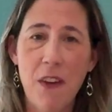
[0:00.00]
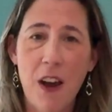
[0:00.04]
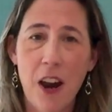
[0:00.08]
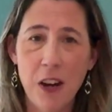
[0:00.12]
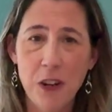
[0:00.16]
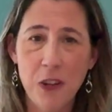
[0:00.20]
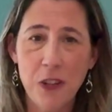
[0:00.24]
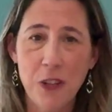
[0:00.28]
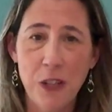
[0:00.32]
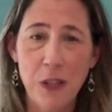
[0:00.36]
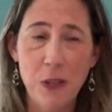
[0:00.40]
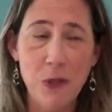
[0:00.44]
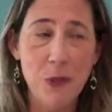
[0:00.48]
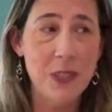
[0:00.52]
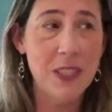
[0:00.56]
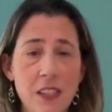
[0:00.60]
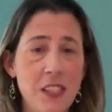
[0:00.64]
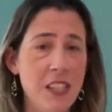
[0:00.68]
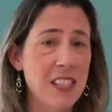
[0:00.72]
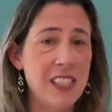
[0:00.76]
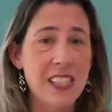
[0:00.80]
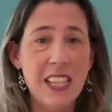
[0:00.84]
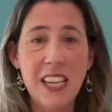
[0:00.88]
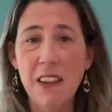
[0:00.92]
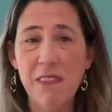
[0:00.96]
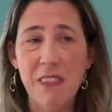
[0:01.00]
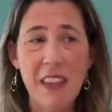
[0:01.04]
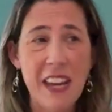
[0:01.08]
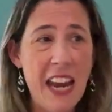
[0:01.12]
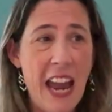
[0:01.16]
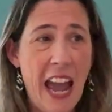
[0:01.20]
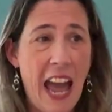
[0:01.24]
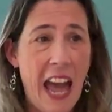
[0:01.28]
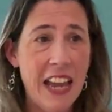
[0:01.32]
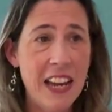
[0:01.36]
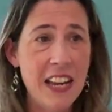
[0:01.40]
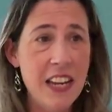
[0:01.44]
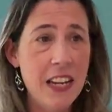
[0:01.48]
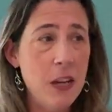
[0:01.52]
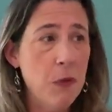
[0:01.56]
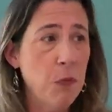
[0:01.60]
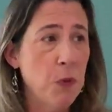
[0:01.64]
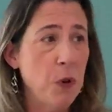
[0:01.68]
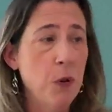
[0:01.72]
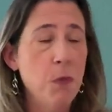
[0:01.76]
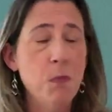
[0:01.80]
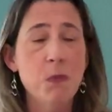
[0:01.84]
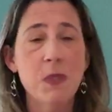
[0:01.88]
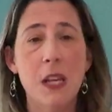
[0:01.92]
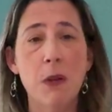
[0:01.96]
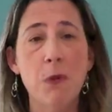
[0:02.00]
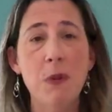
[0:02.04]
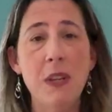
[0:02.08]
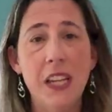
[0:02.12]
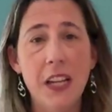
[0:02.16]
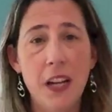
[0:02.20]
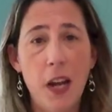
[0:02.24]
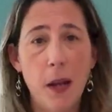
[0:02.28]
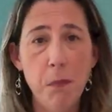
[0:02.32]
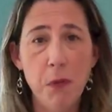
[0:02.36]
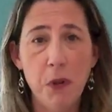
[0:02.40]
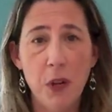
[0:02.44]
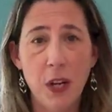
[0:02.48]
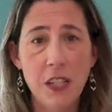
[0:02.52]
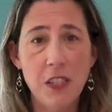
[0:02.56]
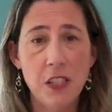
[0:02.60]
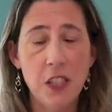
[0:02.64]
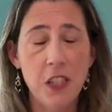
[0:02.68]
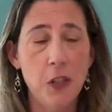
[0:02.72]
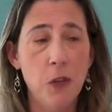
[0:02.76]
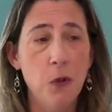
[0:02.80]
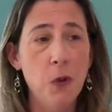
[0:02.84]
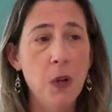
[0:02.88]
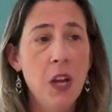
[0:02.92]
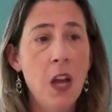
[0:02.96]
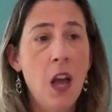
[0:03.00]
our cruise to see if they had any rooms that we could upgrade to.